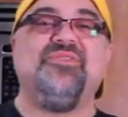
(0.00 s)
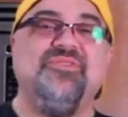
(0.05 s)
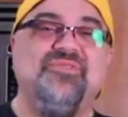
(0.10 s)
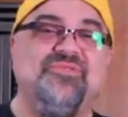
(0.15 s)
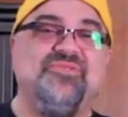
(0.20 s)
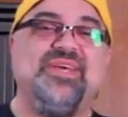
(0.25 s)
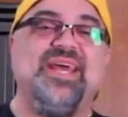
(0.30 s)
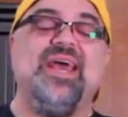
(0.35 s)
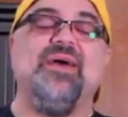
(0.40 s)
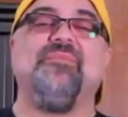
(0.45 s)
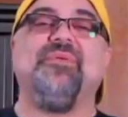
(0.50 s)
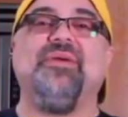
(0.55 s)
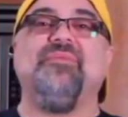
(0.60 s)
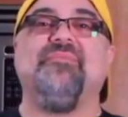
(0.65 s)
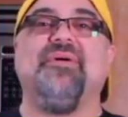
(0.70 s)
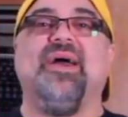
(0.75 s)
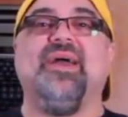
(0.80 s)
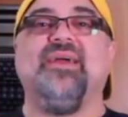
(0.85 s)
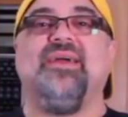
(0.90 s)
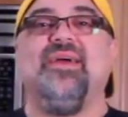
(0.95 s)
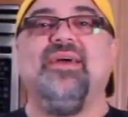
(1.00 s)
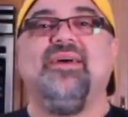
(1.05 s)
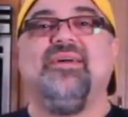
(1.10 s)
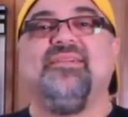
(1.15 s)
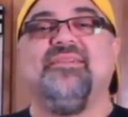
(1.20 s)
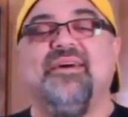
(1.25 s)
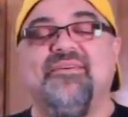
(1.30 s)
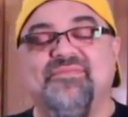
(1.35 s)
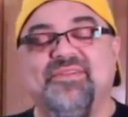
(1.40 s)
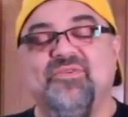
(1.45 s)
to Tammy, my
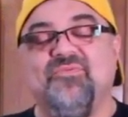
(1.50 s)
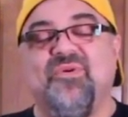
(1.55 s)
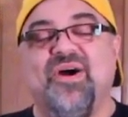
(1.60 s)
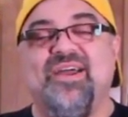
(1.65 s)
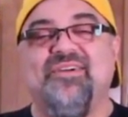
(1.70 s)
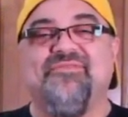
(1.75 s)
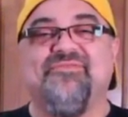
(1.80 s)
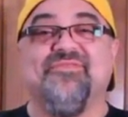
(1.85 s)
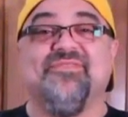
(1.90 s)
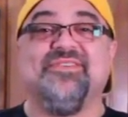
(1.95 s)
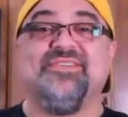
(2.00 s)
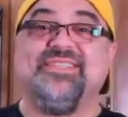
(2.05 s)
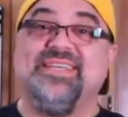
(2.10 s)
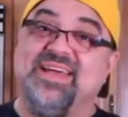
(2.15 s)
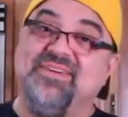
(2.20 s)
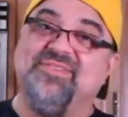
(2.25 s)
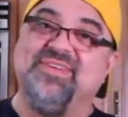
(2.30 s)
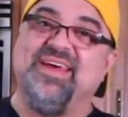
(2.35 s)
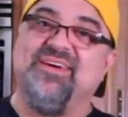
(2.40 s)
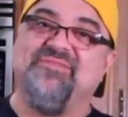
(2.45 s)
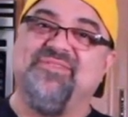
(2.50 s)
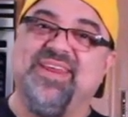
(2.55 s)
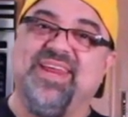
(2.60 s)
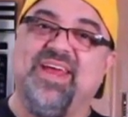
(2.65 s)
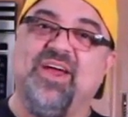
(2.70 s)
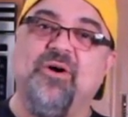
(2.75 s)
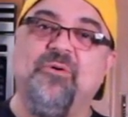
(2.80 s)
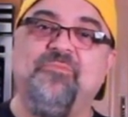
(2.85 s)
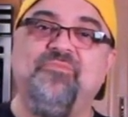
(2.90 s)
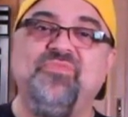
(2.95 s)
lovely wife, for saving that
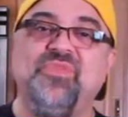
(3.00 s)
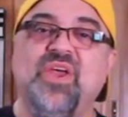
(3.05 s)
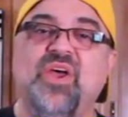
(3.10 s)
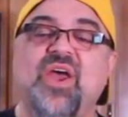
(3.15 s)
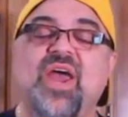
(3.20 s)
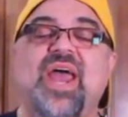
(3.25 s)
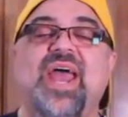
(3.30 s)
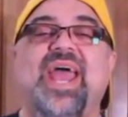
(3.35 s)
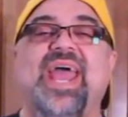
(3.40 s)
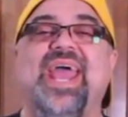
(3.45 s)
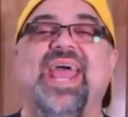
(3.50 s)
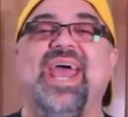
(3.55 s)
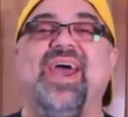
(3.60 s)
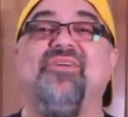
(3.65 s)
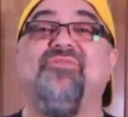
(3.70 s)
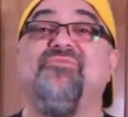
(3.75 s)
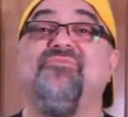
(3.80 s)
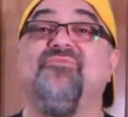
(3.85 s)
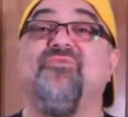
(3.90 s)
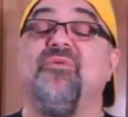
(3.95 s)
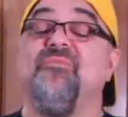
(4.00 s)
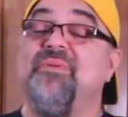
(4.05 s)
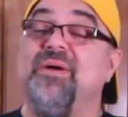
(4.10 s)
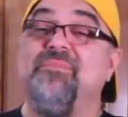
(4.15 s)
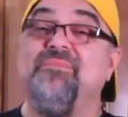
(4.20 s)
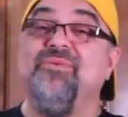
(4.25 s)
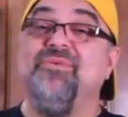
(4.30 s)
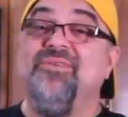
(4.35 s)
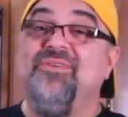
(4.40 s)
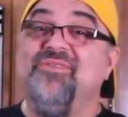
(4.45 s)
video. And
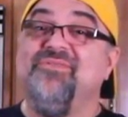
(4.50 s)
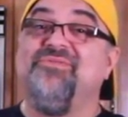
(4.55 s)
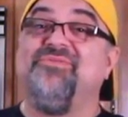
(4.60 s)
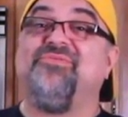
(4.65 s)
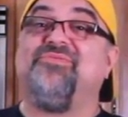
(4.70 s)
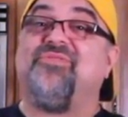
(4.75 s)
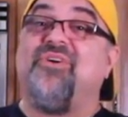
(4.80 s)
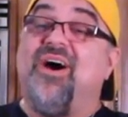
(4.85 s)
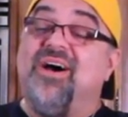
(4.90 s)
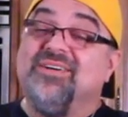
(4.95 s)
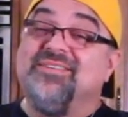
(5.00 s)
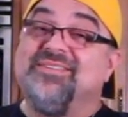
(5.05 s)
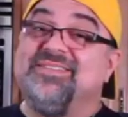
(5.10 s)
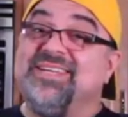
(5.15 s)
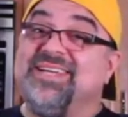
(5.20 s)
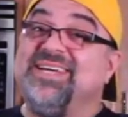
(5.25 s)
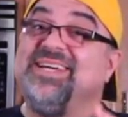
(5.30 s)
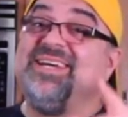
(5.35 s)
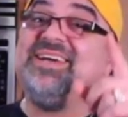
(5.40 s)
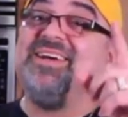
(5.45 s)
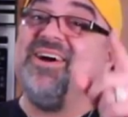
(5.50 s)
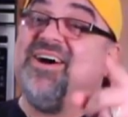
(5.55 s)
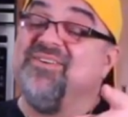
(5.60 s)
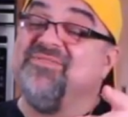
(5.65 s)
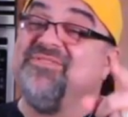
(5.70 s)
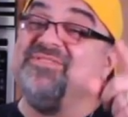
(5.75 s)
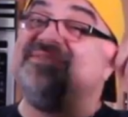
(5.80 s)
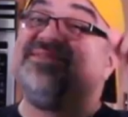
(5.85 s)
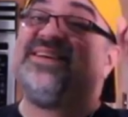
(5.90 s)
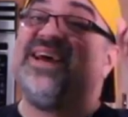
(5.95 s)
remember, frosting
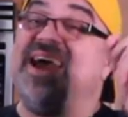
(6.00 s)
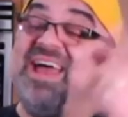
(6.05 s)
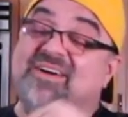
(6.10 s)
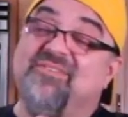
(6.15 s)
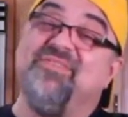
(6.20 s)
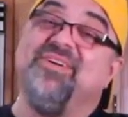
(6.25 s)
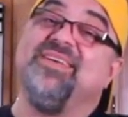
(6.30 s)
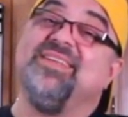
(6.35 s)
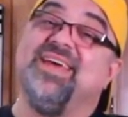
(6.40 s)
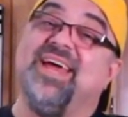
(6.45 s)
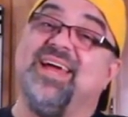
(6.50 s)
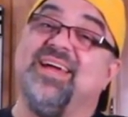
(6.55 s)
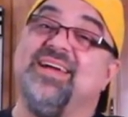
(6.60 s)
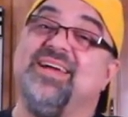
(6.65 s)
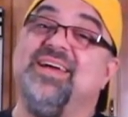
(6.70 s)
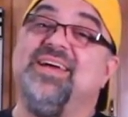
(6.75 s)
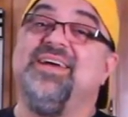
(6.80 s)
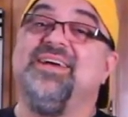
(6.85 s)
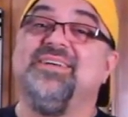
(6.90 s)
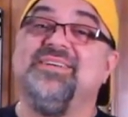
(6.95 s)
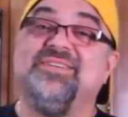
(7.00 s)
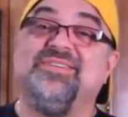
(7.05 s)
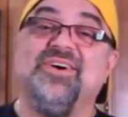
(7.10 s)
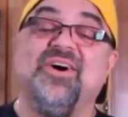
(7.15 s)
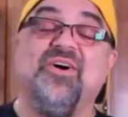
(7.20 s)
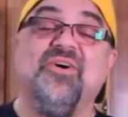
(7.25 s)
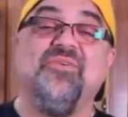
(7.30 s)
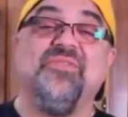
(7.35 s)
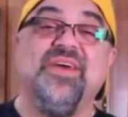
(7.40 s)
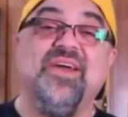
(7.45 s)
covers everything.
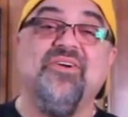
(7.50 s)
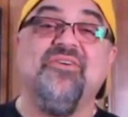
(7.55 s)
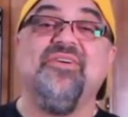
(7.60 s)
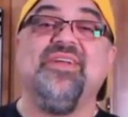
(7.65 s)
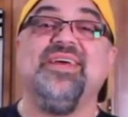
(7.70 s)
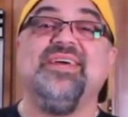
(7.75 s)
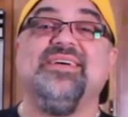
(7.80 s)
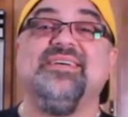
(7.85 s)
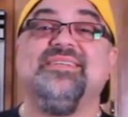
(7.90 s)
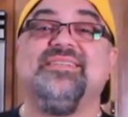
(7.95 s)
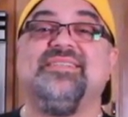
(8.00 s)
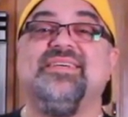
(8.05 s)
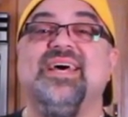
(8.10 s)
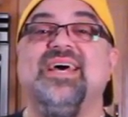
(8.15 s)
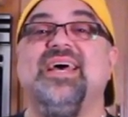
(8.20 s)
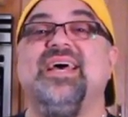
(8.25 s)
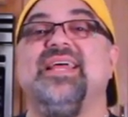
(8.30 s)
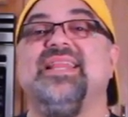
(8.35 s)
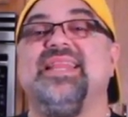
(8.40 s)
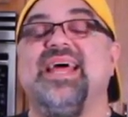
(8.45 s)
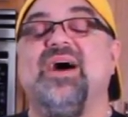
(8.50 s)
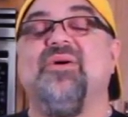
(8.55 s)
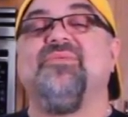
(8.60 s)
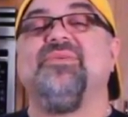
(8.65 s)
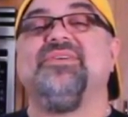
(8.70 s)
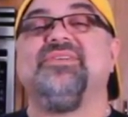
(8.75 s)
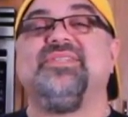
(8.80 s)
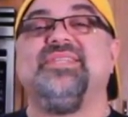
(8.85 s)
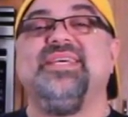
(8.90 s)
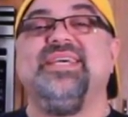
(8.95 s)
So there it is. That
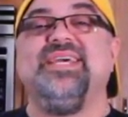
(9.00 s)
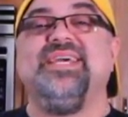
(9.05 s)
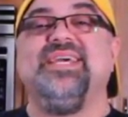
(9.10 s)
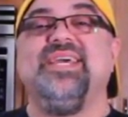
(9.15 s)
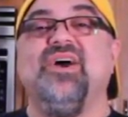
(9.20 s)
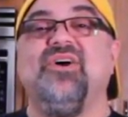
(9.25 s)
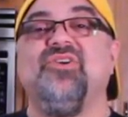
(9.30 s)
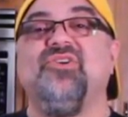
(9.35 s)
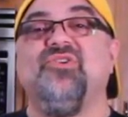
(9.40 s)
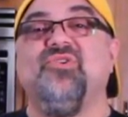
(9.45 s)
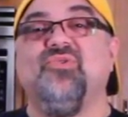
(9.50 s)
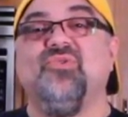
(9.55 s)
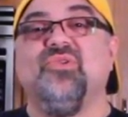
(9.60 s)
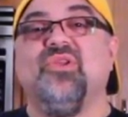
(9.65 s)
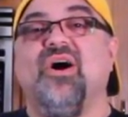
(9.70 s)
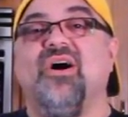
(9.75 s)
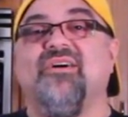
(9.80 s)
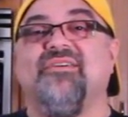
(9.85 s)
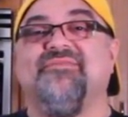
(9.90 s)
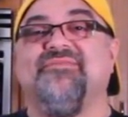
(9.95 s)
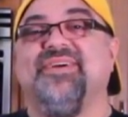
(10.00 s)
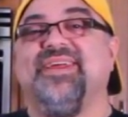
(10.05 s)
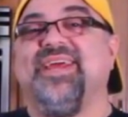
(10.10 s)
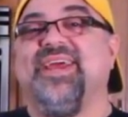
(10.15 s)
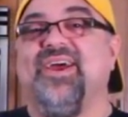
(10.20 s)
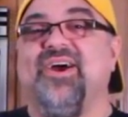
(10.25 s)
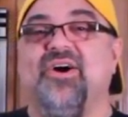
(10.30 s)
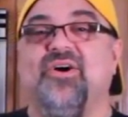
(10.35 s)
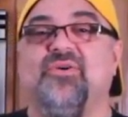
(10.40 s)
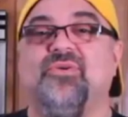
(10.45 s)
was the Yule Log
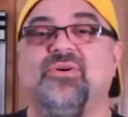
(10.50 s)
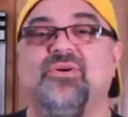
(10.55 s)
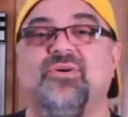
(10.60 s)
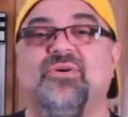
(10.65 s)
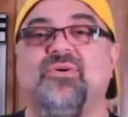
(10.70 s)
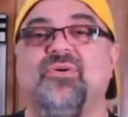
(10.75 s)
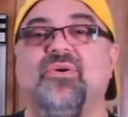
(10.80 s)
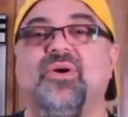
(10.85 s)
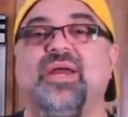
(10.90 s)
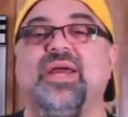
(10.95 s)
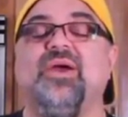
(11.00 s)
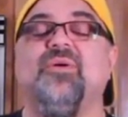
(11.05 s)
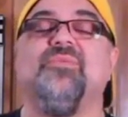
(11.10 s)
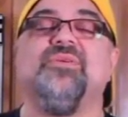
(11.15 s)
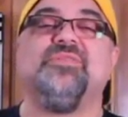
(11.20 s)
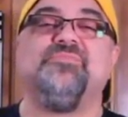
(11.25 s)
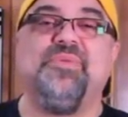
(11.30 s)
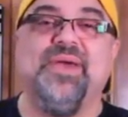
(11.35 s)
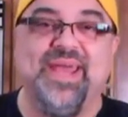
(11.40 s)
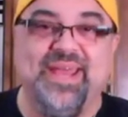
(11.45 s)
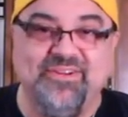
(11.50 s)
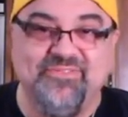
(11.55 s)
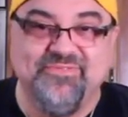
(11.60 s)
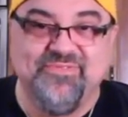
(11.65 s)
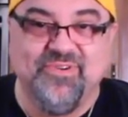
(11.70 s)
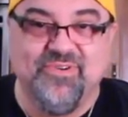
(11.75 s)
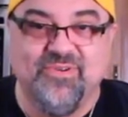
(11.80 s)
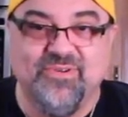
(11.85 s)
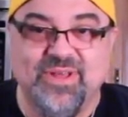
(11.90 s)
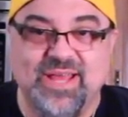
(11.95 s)
video. It was
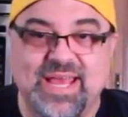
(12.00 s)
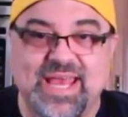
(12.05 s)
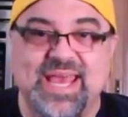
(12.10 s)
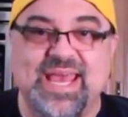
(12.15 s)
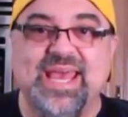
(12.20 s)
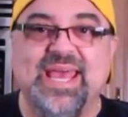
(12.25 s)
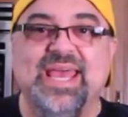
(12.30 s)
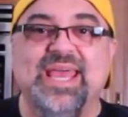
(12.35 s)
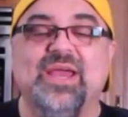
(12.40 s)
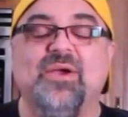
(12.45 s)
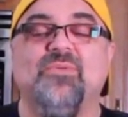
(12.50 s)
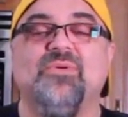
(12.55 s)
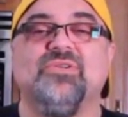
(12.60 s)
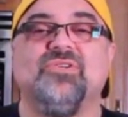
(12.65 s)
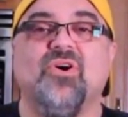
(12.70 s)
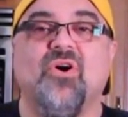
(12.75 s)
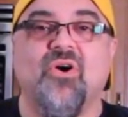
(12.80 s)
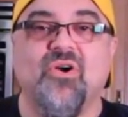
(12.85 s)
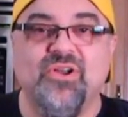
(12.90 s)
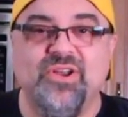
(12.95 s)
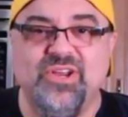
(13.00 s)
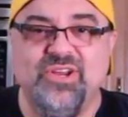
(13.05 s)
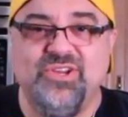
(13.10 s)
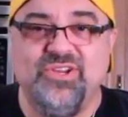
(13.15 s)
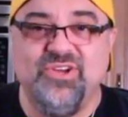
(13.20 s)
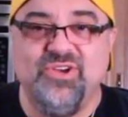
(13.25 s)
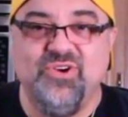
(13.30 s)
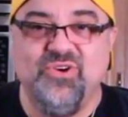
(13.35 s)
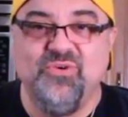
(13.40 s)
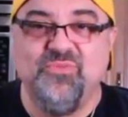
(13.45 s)
painful. It was hard to
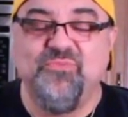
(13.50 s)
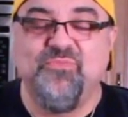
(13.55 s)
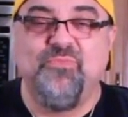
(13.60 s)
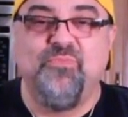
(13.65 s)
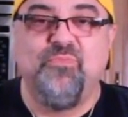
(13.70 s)
do,